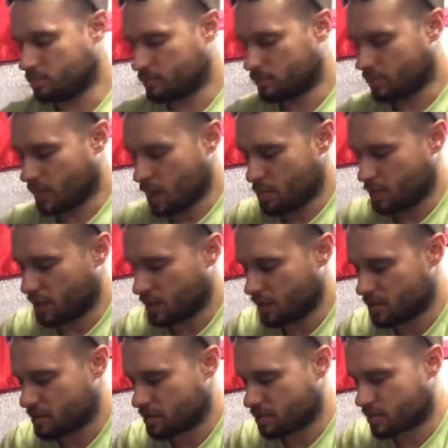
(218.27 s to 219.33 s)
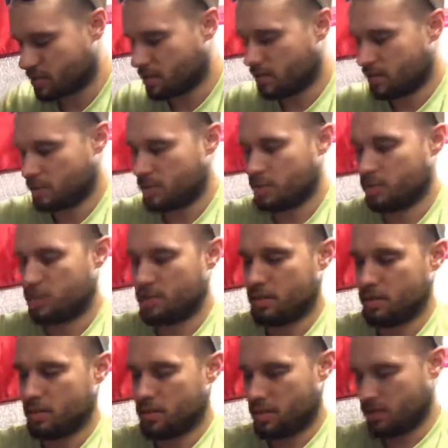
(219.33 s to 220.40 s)
Now, because
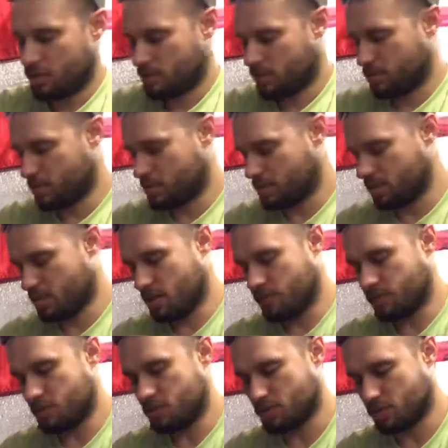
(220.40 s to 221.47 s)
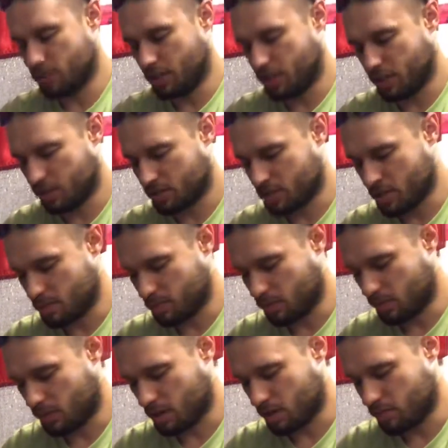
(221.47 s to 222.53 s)
this stuff usually kicks up a
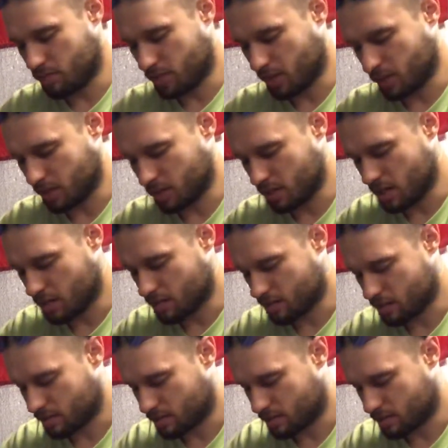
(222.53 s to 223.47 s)
lot of fucking dust,